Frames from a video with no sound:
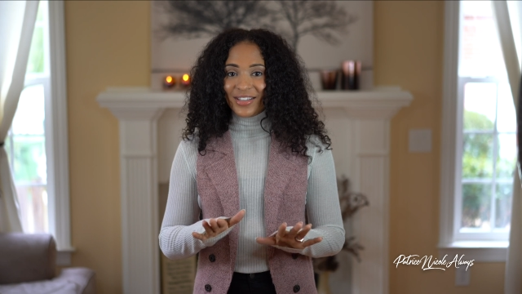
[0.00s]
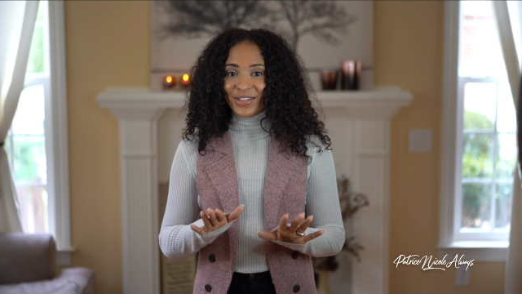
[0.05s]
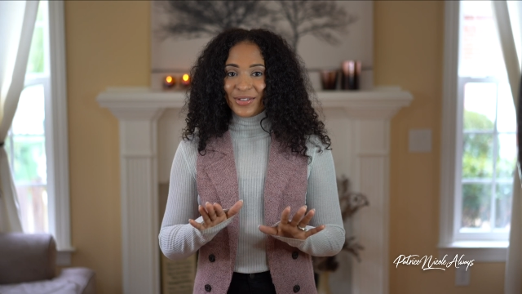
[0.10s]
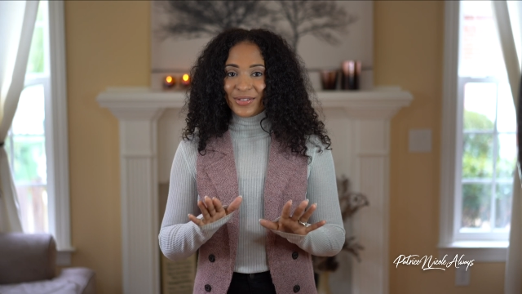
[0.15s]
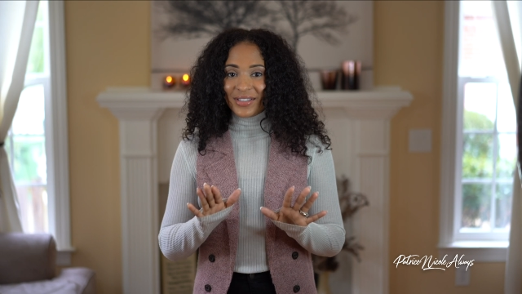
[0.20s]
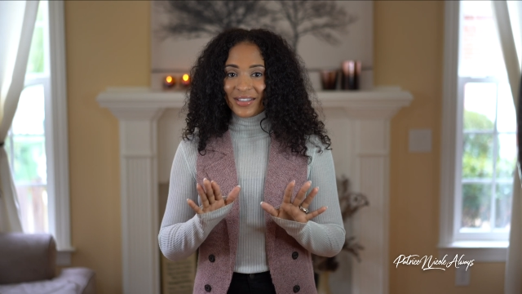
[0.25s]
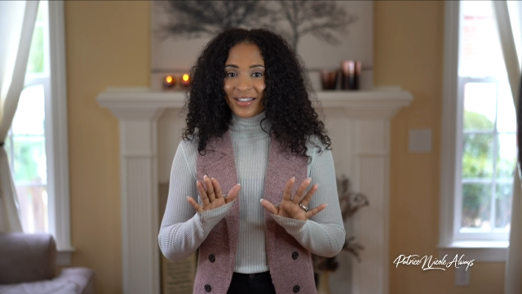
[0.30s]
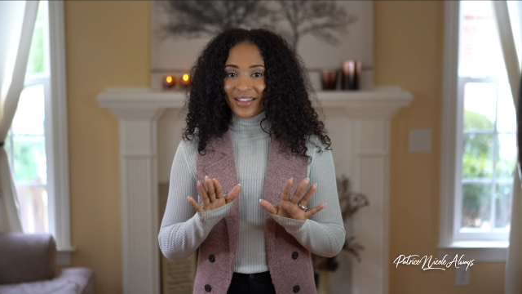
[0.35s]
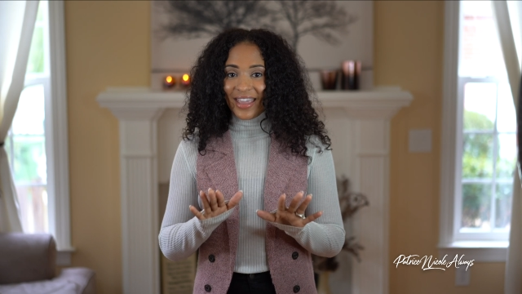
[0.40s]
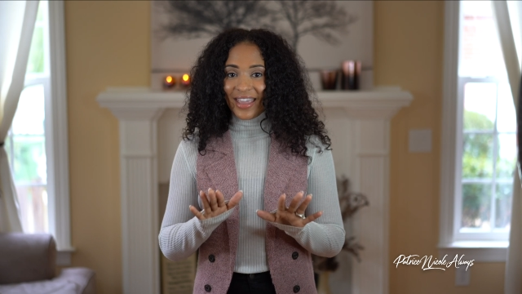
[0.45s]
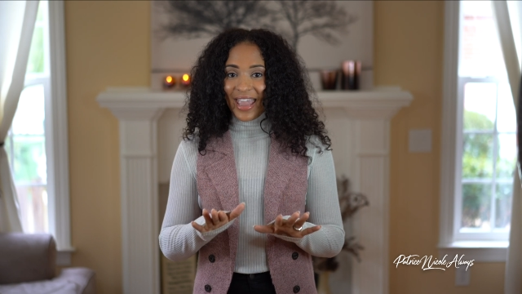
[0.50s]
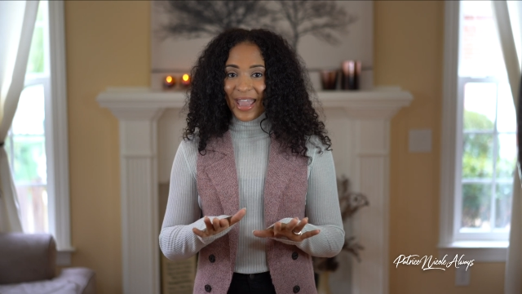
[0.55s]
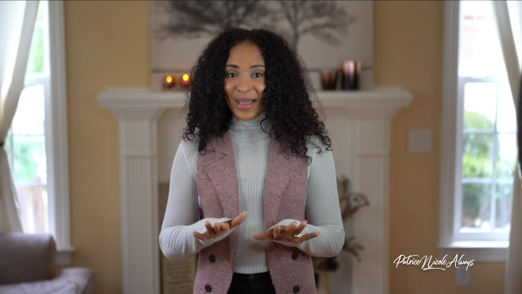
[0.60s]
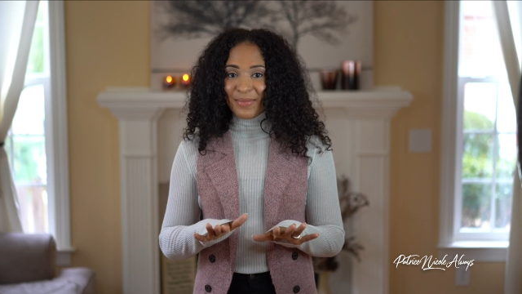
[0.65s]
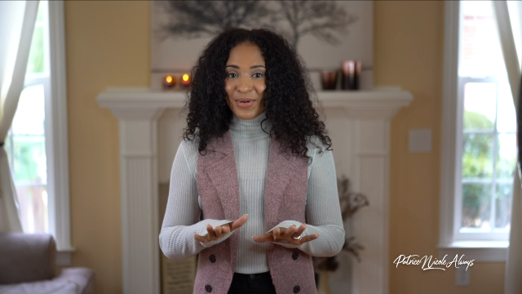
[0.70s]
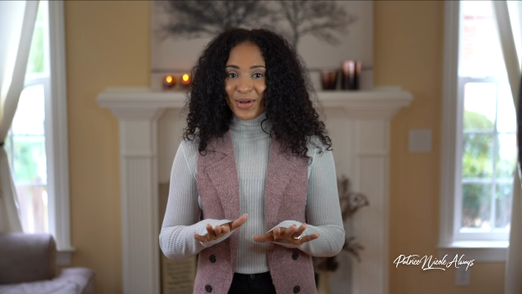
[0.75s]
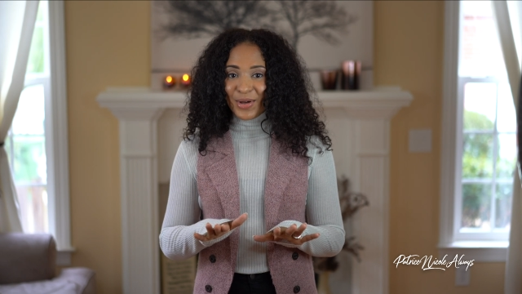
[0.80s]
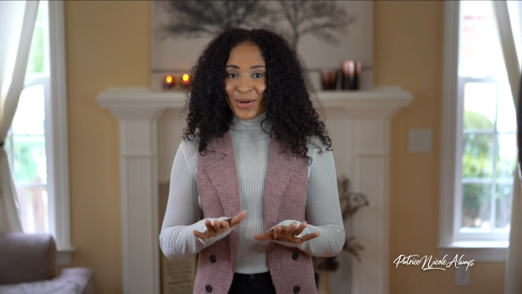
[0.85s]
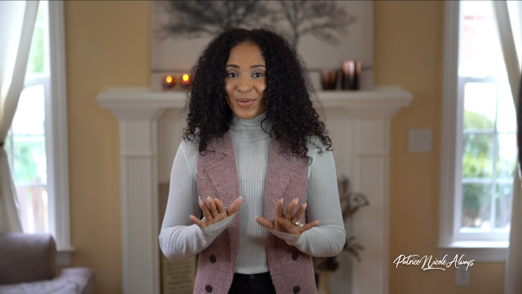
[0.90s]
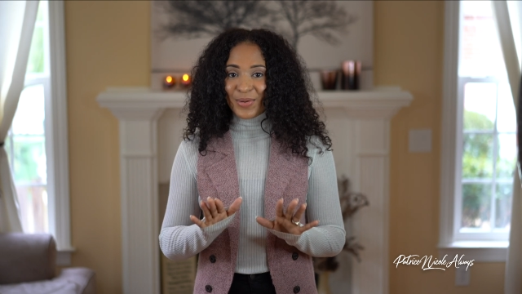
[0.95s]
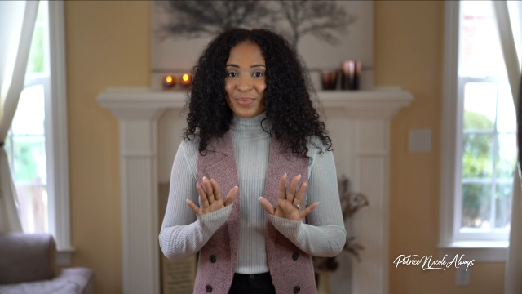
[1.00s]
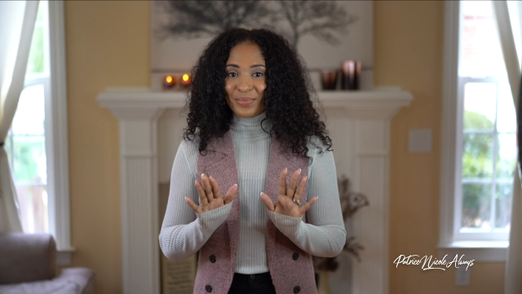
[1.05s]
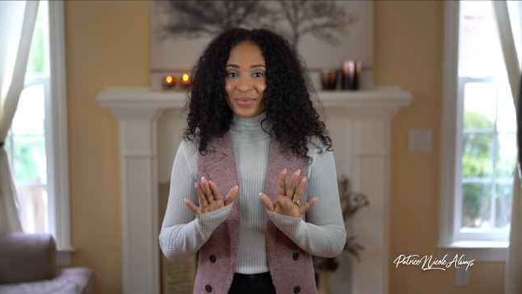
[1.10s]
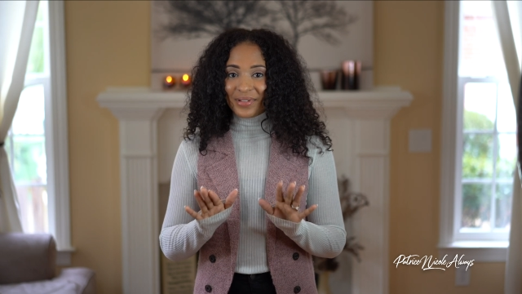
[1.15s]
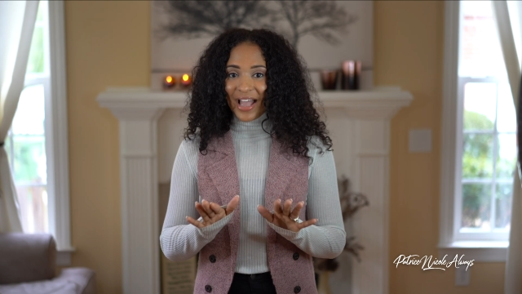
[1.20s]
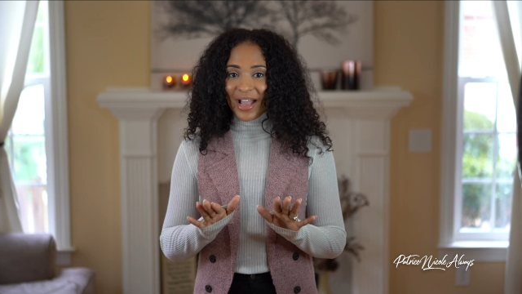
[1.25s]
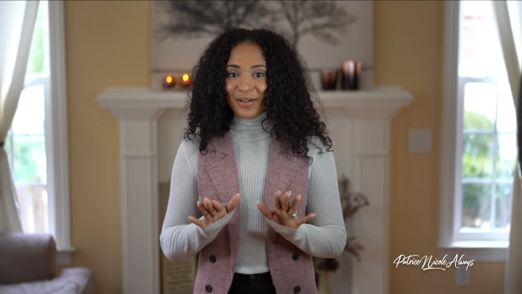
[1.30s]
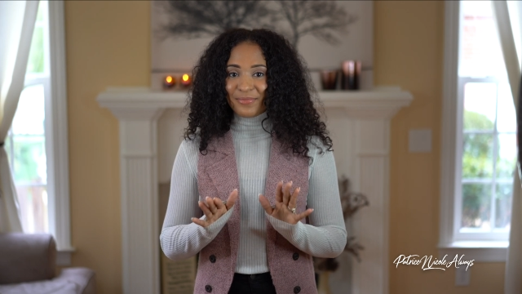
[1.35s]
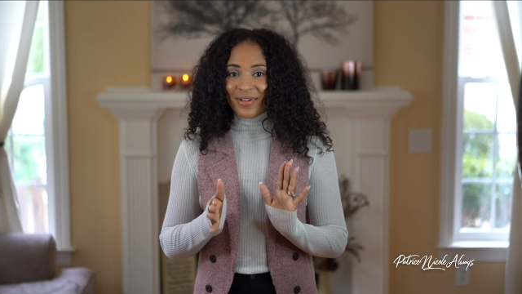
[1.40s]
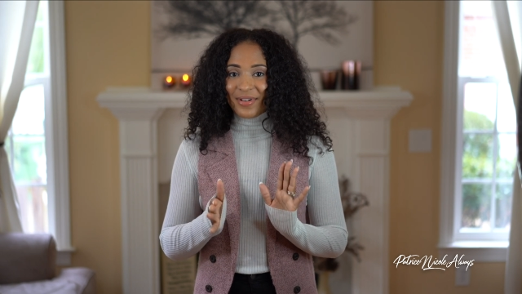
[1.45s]
using the Cam Home
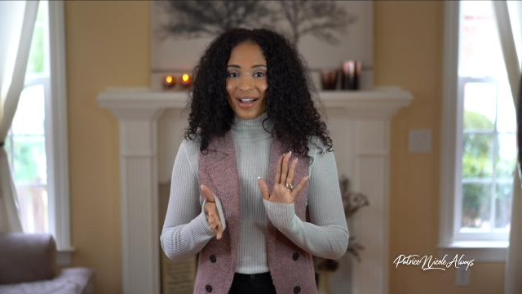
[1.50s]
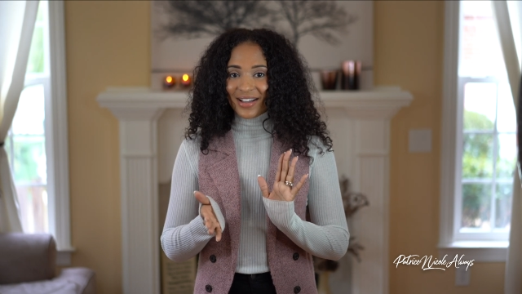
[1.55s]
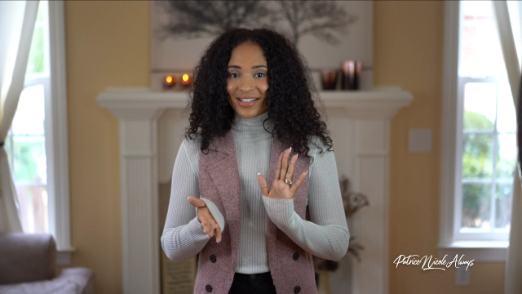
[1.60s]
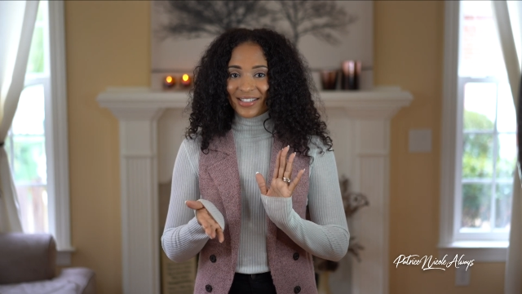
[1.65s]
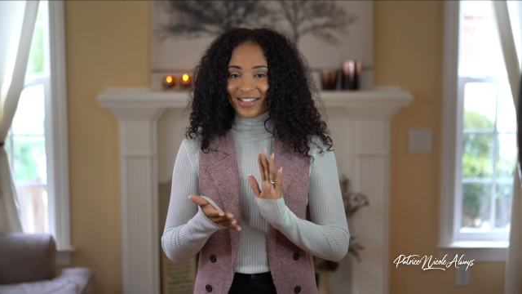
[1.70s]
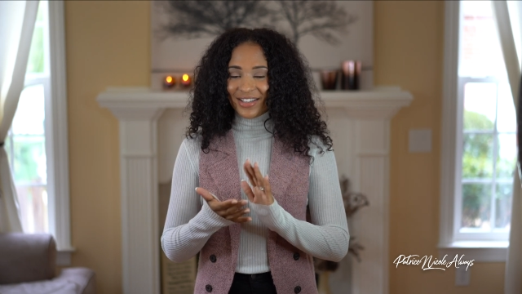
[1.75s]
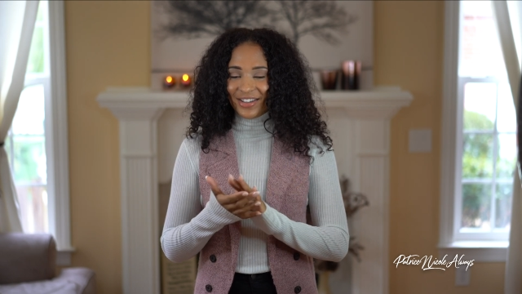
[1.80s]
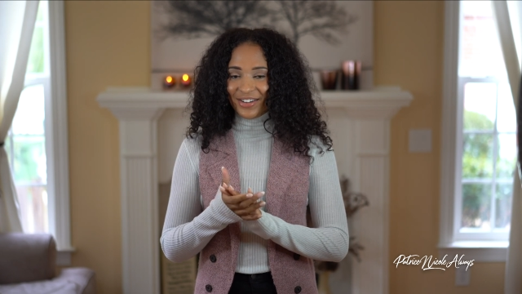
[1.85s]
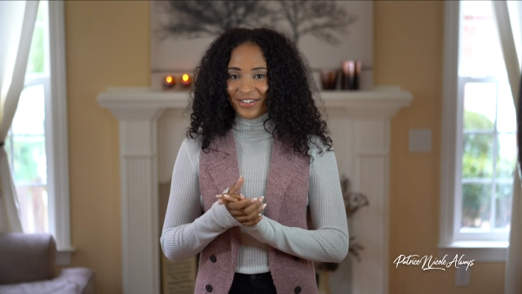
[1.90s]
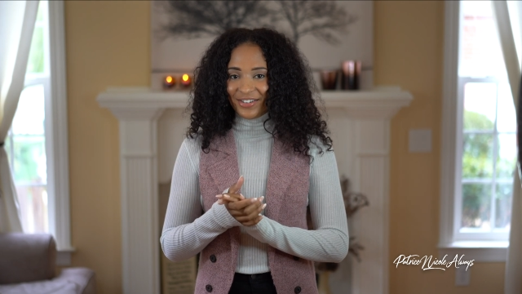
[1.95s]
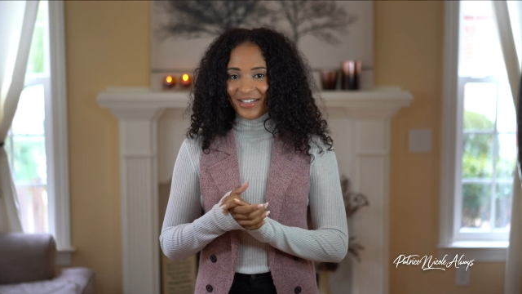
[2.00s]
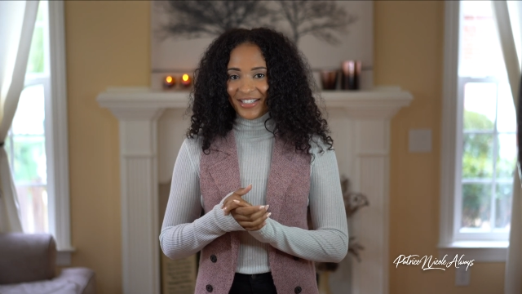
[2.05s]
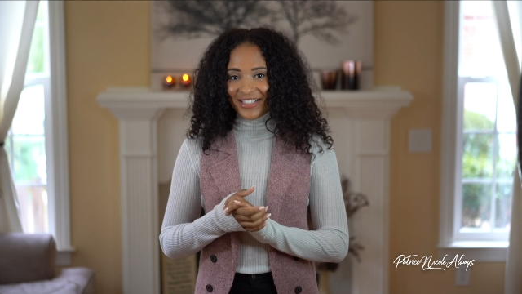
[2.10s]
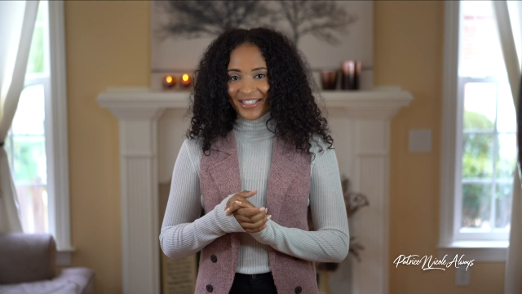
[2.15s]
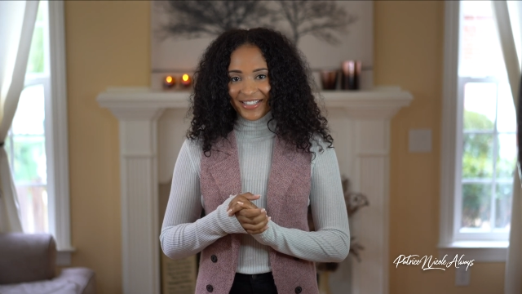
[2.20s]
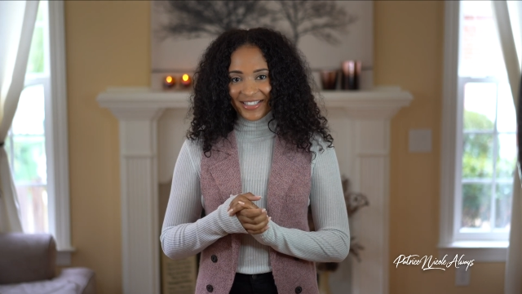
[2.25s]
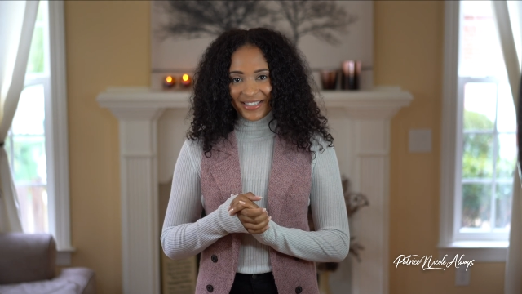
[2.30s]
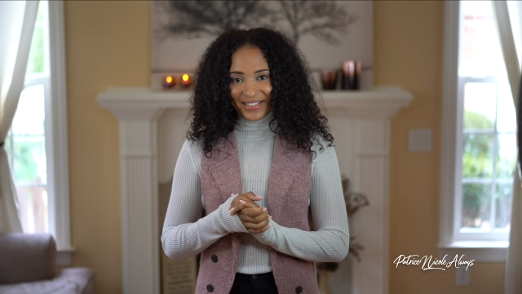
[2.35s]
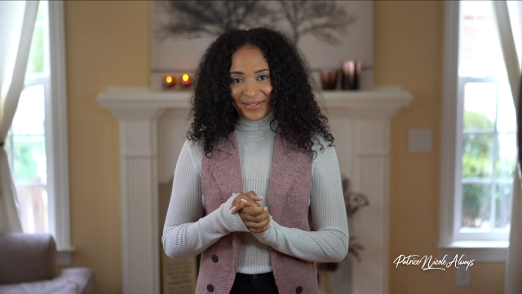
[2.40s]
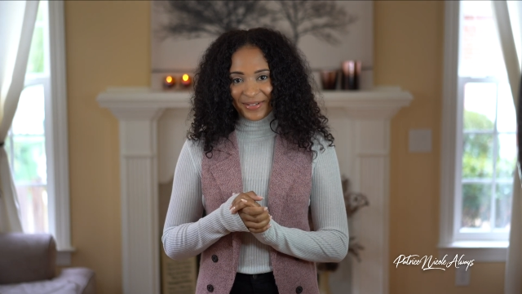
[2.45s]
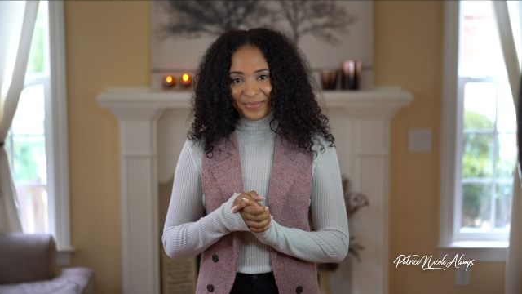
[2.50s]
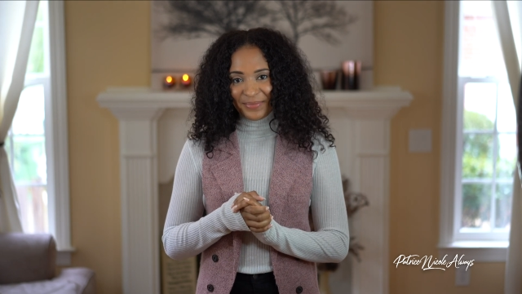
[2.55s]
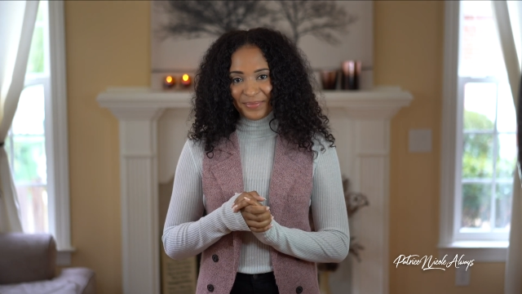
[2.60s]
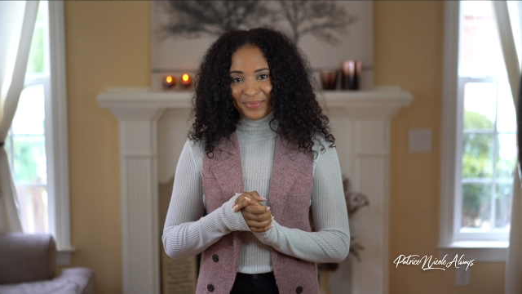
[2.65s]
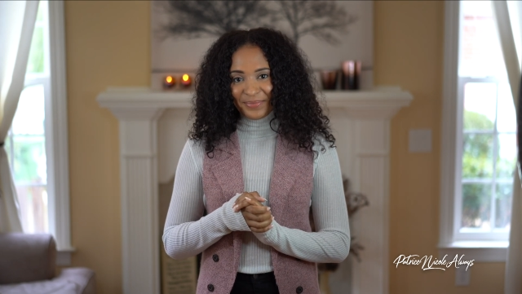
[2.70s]
Black Box security system.